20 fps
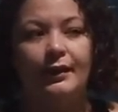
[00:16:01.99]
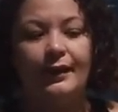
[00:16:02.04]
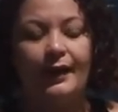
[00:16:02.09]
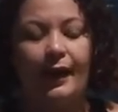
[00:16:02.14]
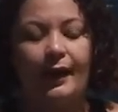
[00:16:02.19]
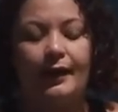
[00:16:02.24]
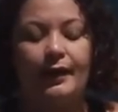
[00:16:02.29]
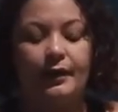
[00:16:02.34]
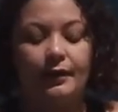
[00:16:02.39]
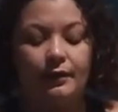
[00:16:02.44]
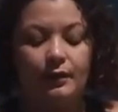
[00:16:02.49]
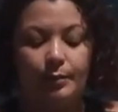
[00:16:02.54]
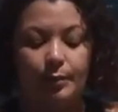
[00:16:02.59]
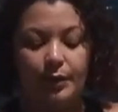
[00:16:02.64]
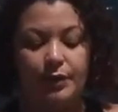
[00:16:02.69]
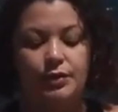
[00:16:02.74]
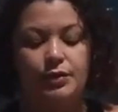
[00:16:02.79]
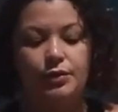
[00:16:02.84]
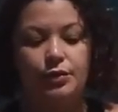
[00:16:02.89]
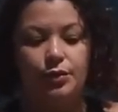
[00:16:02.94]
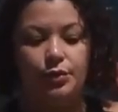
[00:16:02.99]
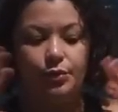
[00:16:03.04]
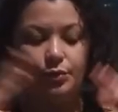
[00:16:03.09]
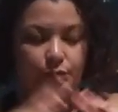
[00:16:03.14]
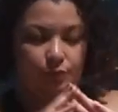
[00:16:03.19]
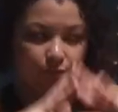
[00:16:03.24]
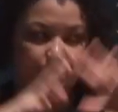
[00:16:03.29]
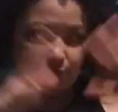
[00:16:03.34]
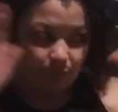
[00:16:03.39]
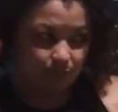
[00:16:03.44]
Like, the person who
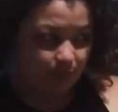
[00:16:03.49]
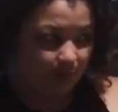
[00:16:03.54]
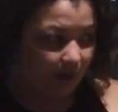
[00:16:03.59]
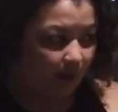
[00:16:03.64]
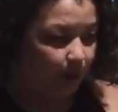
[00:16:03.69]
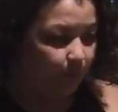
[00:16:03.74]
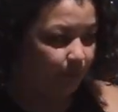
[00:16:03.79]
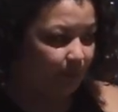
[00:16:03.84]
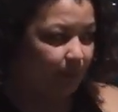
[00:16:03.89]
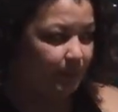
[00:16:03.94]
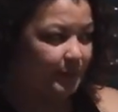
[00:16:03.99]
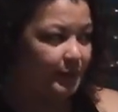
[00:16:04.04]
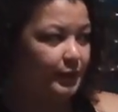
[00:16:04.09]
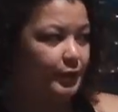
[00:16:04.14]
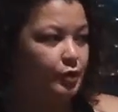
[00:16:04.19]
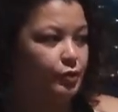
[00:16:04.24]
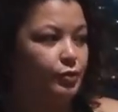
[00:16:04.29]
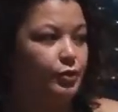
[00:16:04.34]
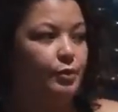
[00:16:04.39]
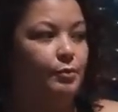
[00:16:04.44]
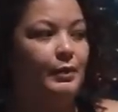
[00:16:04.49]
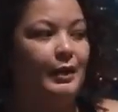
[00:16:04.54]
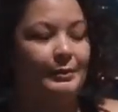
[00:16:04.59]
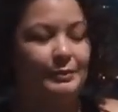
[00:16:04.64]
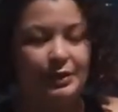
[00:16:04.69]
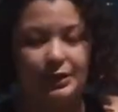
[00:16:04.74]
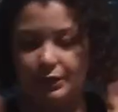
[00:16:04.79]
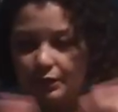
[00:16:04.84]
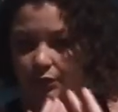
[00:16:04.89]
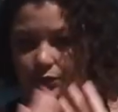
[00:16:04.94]
helped me with this room,
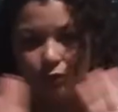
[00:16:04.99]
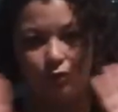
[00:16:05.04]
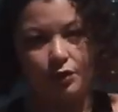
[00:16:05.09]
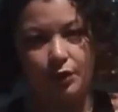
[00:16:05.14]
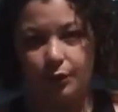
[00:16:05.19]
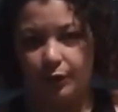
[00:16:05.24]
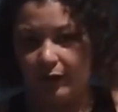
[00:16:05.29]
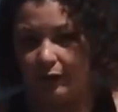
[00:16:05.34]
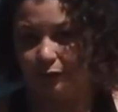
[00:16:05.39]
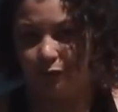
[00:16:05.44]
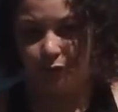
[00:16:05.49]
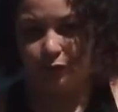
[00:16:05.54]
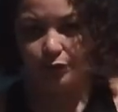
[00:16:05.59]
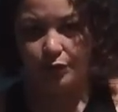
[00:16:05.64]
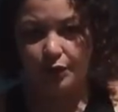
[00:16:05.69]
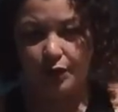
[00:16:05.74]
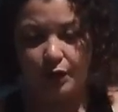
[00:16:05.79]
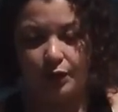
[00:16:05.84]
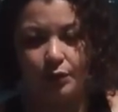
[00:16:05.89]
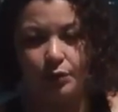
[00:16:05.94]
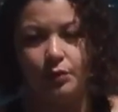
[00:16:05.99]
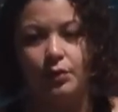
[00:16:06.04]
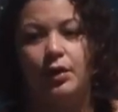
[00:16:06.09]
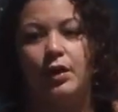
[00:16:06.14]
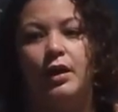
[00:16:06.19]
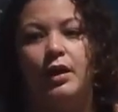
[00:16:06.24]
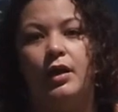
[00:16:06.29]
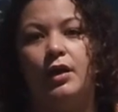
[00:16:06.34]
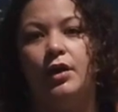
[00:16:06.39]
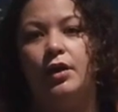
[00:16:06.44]
I'm just so grateful to you.
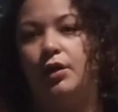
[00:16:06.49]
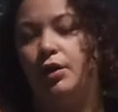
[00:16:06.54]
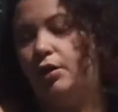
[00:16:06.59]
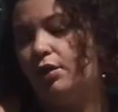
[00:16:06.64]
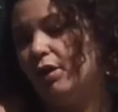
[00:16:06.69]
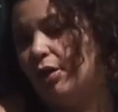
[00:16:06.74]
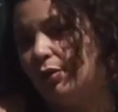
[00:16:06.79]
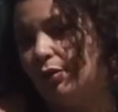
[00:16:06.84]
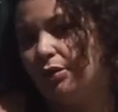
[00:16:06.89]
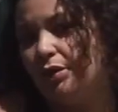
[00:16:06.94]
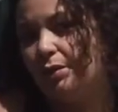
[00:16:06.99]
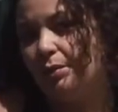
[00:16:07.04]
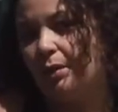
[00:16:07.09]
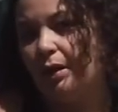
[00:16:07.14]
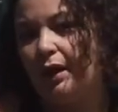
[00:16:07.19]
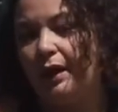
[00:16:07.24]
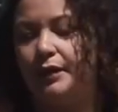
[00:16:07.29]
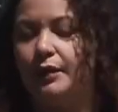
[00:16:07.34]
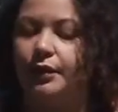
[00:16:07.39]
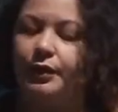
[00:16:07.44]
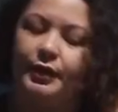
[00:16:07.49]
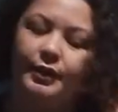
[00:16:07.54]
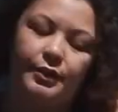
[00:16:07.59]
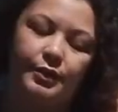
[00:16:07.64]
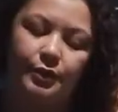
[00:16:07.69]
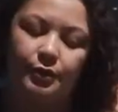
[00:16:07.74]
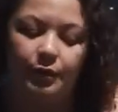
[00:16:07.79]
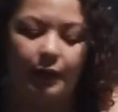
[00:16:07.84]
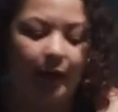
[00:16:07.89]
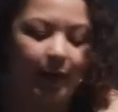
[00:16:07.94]
You know who you are. I don't need
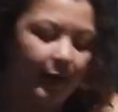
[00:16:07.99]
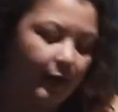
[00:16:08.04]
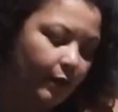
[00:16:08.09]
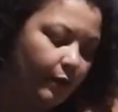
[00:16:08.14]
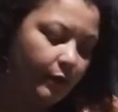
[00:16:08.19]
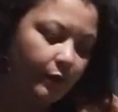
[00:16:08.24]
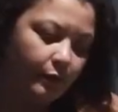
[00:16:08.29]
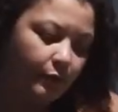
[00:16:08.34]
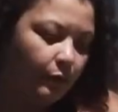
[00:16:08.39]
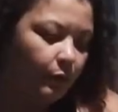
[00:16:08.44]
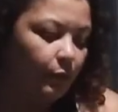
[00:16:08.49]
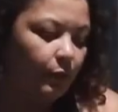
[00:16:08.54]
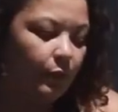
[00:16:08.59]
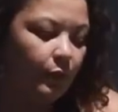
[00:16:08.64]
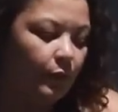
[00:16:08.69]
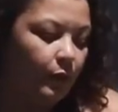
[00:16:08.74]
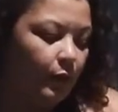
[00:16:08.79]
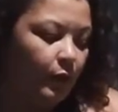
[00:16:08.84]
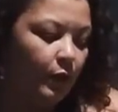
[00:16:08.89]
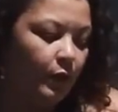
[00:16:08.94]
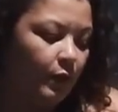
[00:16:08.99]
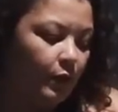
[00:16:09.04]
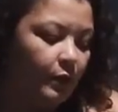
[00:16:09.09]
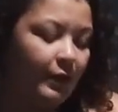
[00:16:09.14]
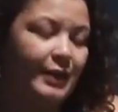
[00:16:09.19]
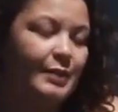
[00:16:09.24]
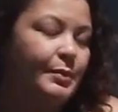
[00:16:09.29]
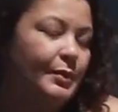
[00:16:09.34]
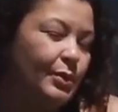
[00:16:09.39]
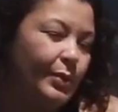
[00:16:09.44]
to, like,
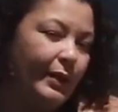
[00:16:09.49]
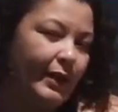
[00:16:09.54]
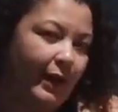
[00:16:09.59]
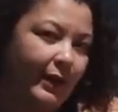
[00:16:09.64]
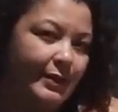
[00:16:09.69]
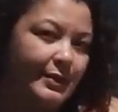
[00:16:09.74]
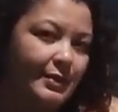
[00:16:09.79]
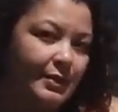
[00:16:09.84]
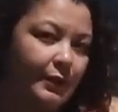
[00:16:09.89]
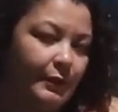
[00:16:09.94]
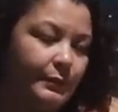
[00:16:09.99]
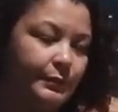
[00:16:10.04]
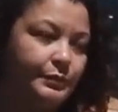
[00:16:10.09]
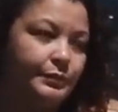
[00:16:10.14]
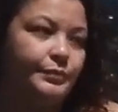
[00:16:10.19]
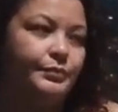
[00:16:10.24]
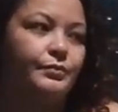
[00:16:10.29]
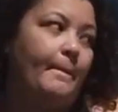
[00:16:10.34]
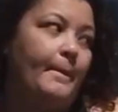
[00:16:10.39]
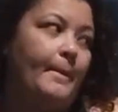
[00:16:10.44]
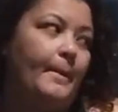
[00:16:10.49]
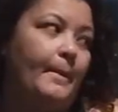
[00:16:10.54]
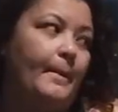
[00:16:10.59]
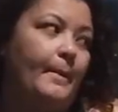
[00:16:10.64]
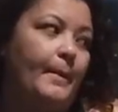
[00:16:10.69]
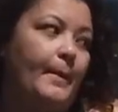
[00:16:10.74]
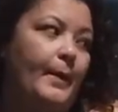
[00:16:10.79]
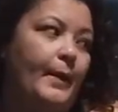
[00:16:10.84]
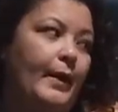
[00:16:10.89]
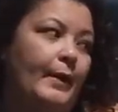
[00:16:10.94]
that's between us.
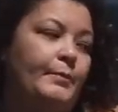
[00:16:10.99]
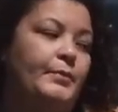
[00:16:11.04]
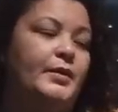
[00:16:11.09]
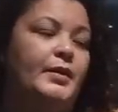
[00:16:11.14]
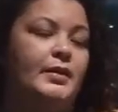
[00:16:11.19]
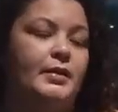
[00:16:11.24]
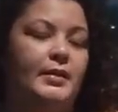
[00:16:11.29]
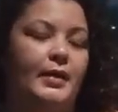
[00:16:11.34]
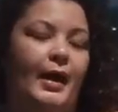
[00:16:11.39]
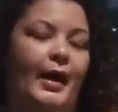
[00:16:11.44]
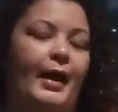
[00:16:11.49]
I'm just